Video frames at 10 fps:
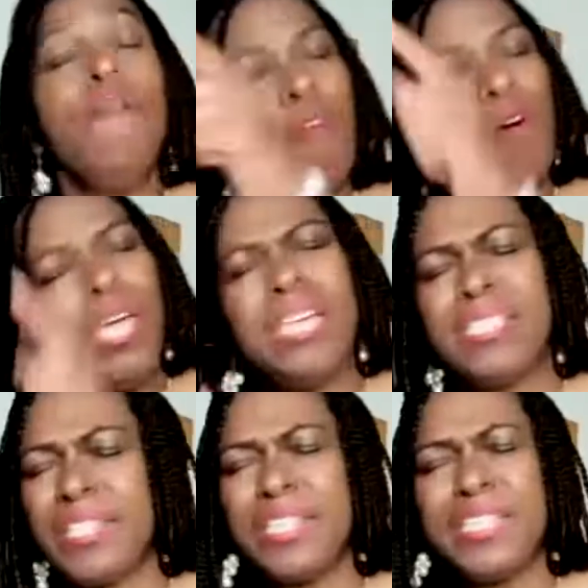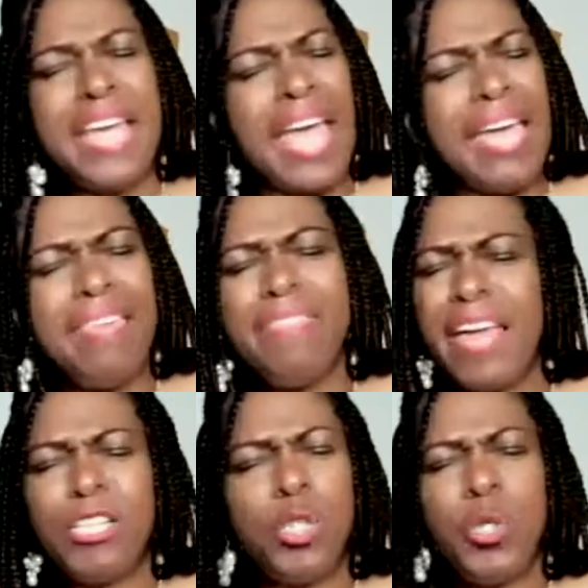for it's the day
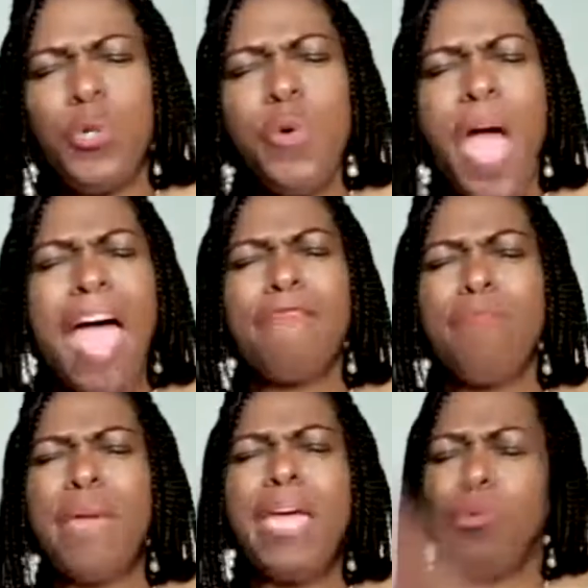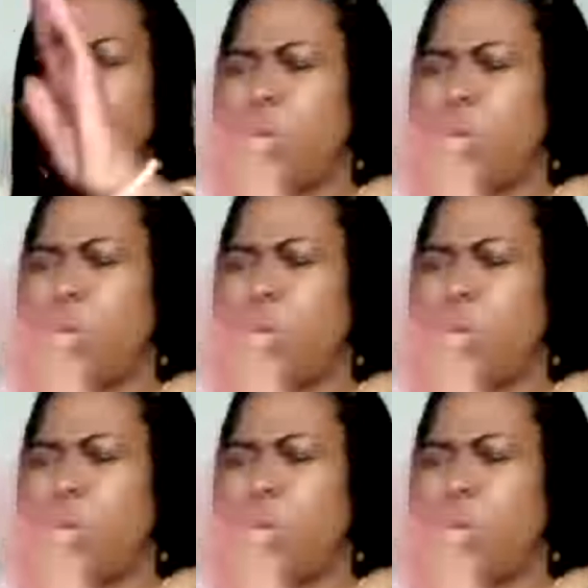that you have made.